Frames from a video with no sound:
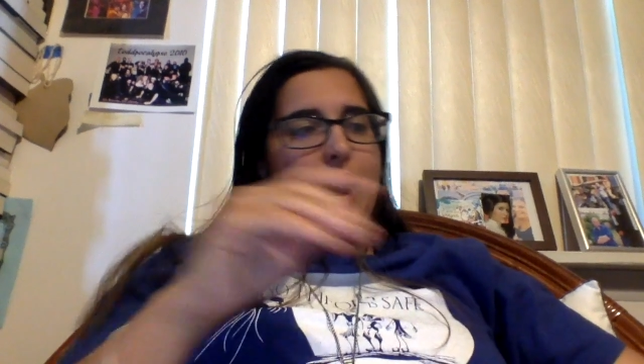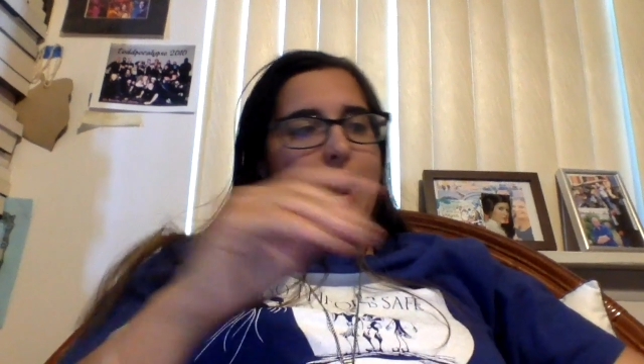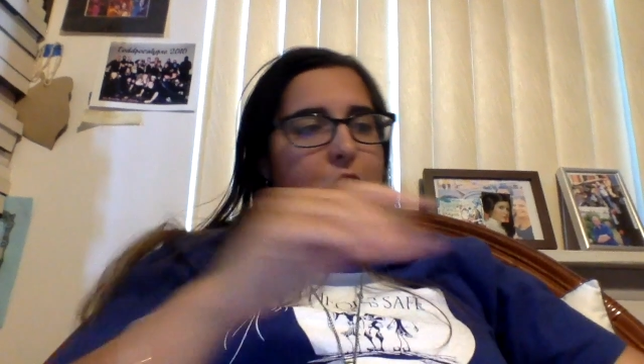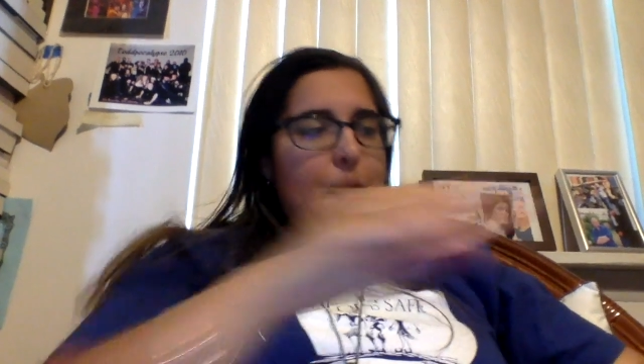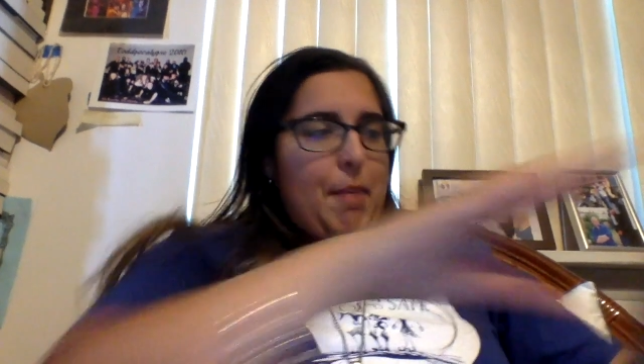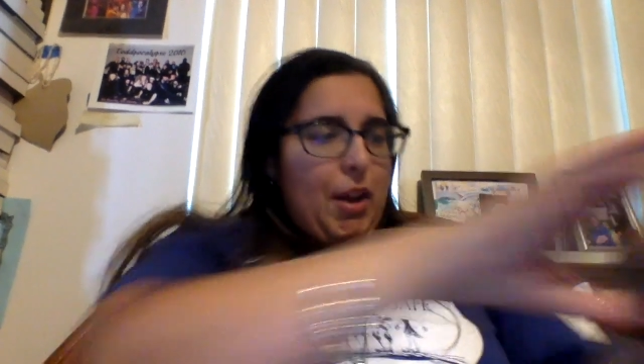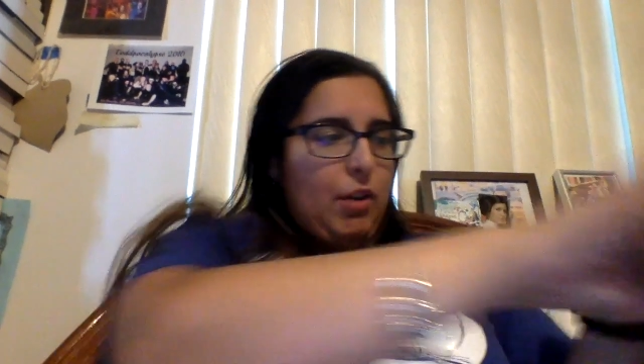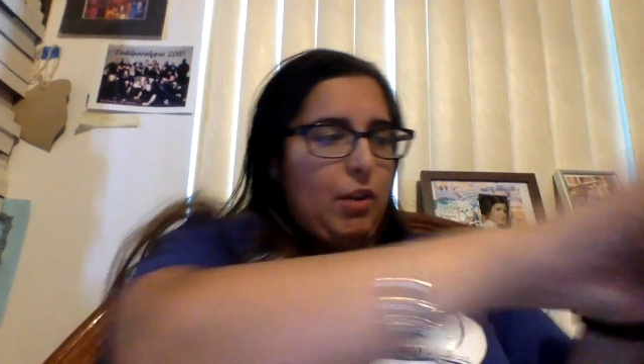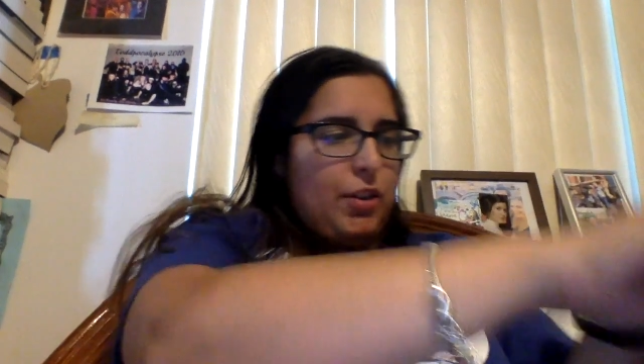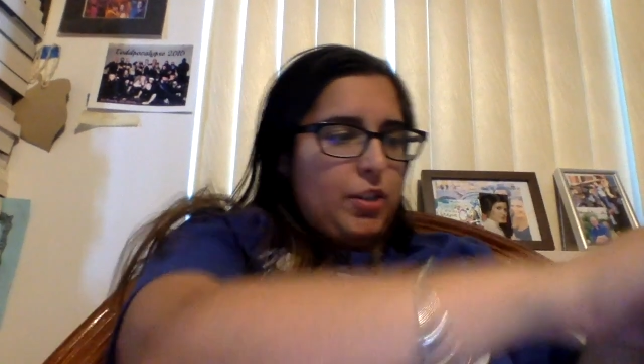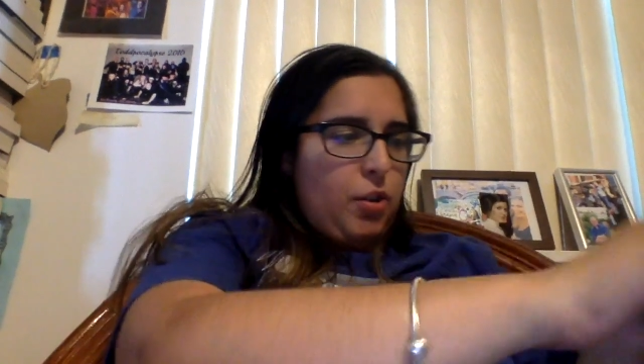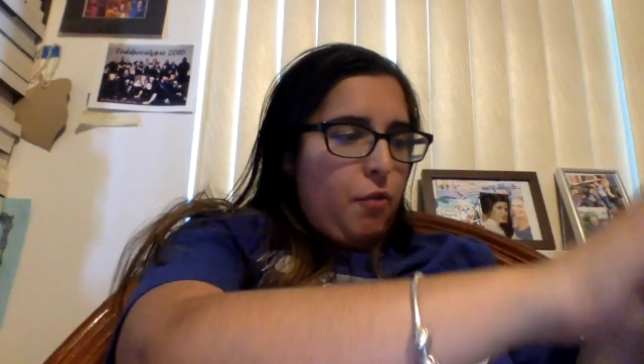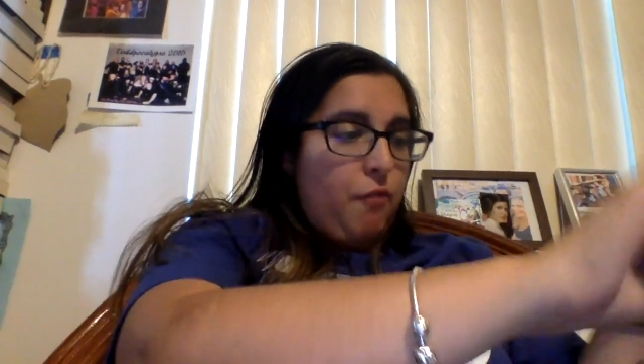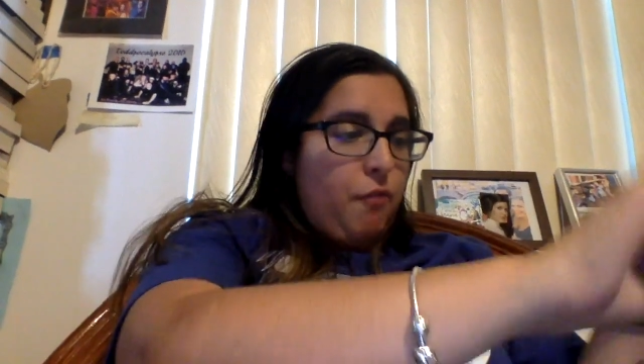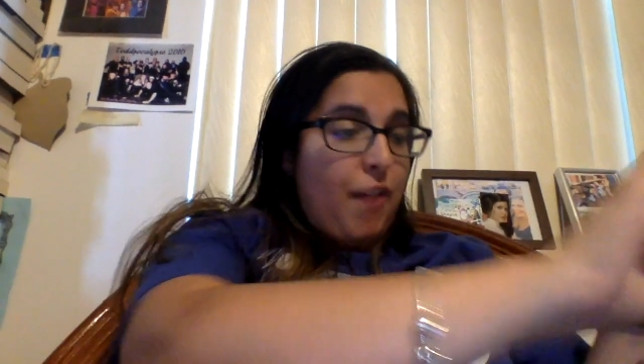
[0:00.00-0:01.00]
And I
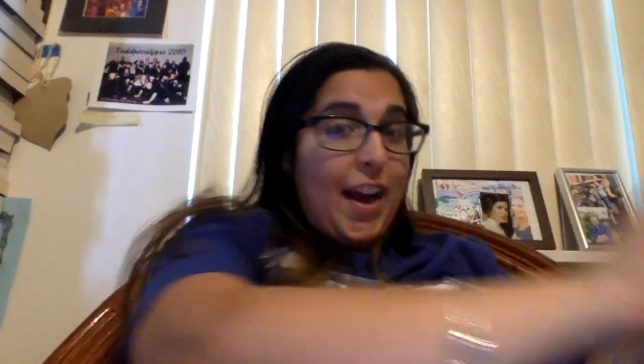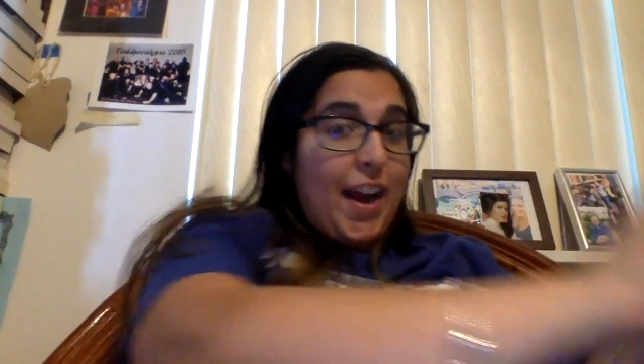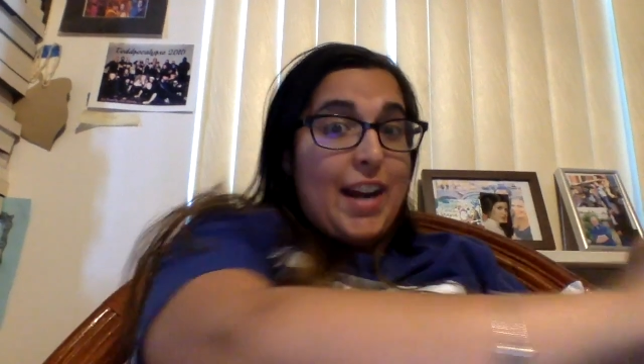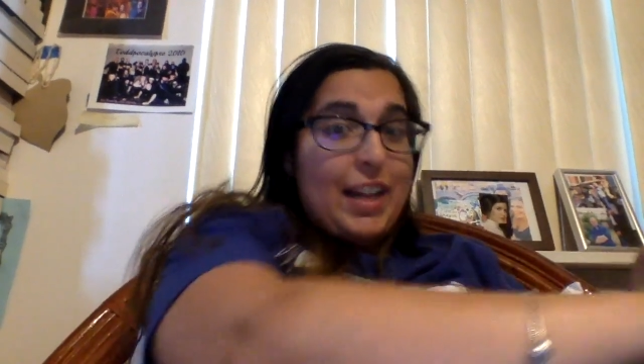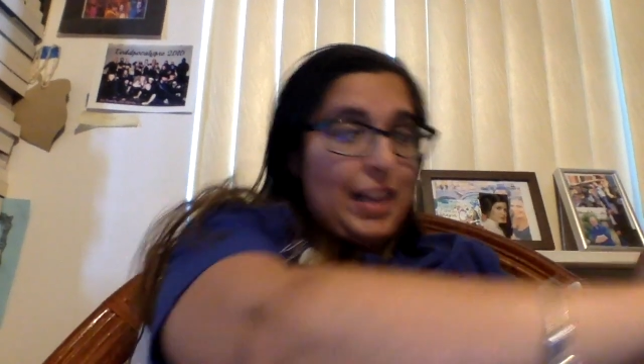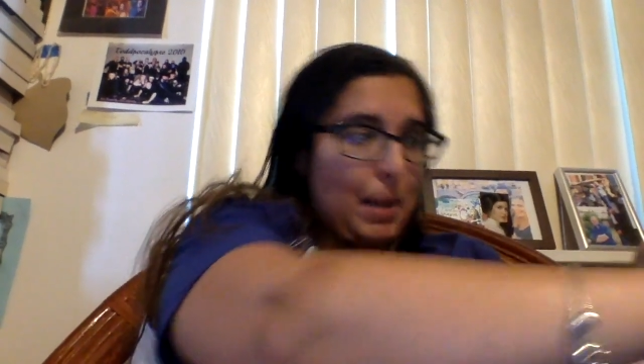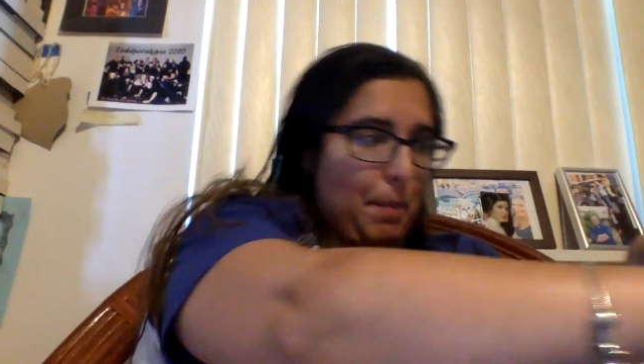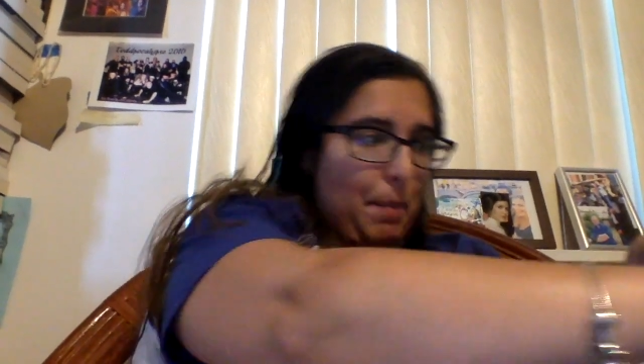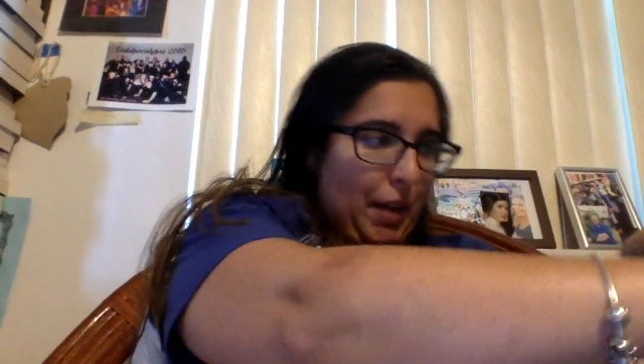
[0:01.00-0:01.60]
also finally